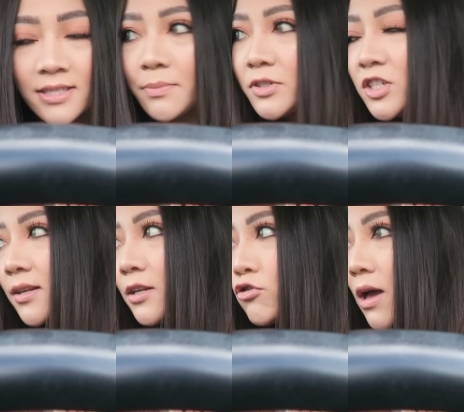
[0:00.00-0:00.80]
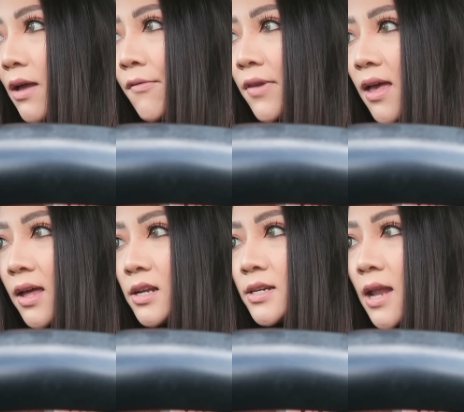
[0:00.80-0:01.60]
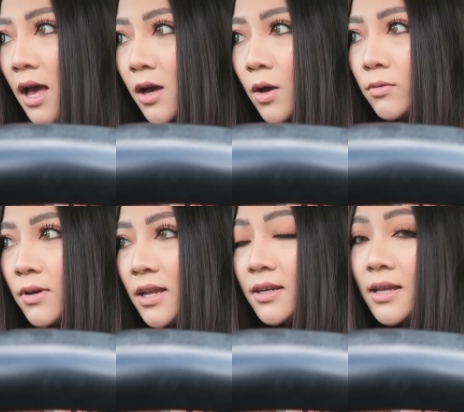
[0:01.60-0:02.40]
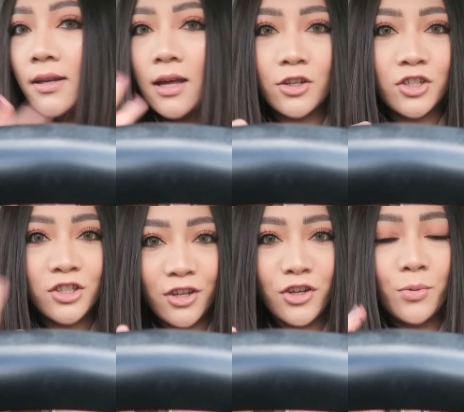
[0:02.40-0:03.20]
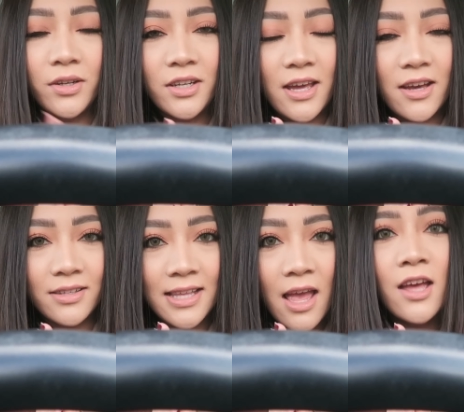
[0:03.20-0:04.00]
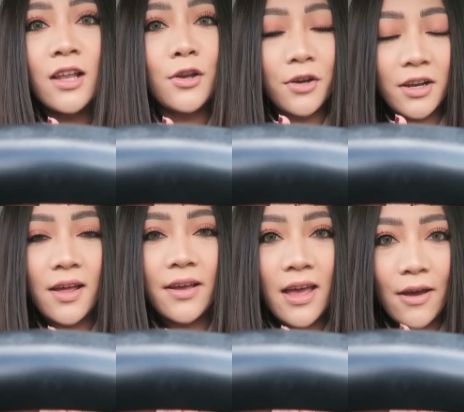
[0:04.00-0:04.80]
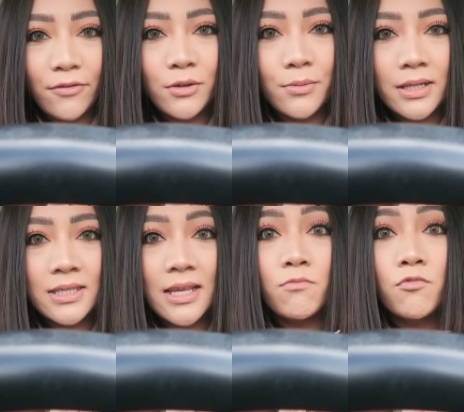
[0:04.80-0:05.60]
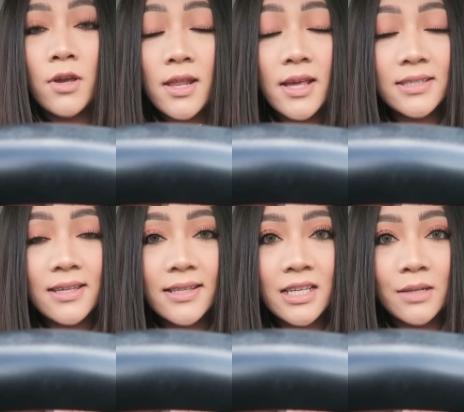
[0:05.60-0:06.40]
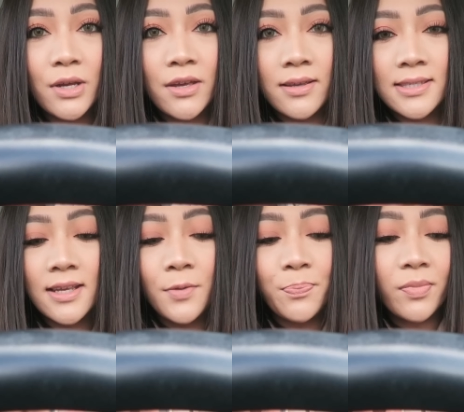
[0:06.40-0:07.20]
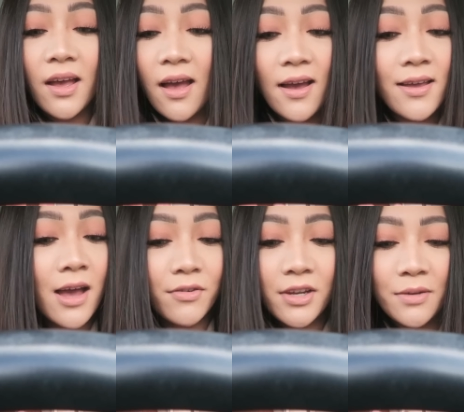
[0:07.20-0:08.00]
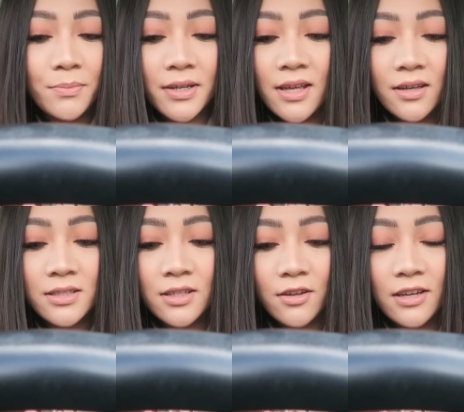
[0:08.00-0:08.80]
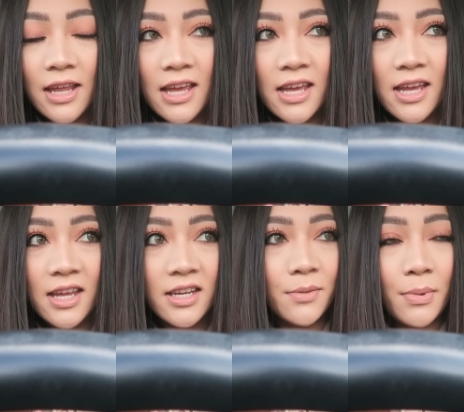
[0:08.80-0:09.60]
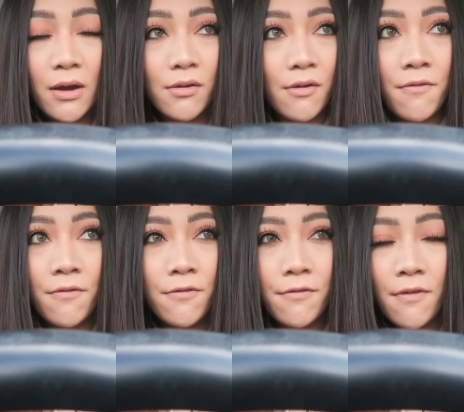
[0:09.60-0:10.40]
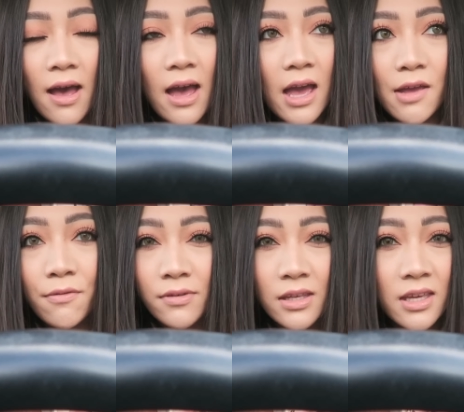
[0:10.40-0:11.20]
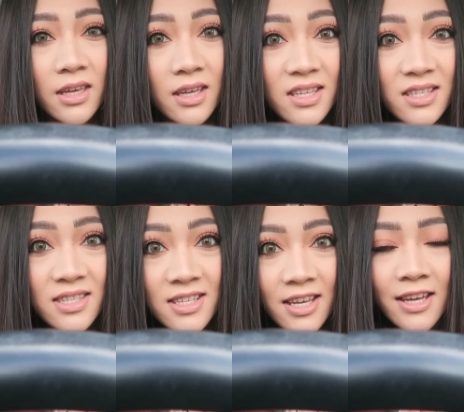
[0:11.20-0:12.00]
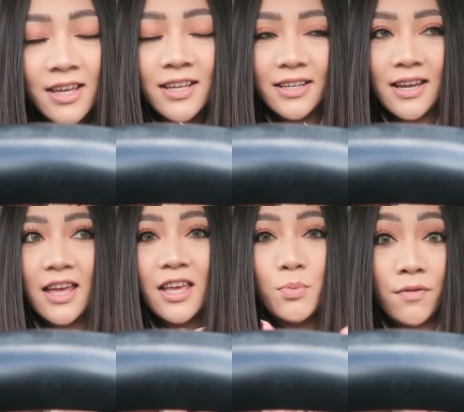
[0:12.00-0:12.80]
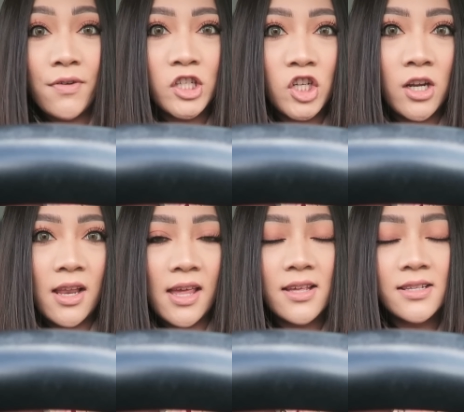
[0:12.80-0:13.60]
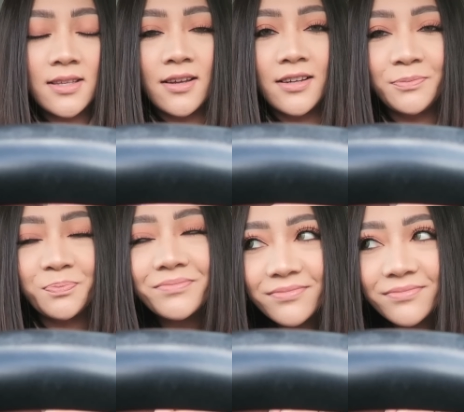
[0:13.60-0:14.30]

So I'm just going to drive there now and then I'll show you what the nails look like afterwards. I'm really excited because I haven't had my nails done in about five years, like professionally. So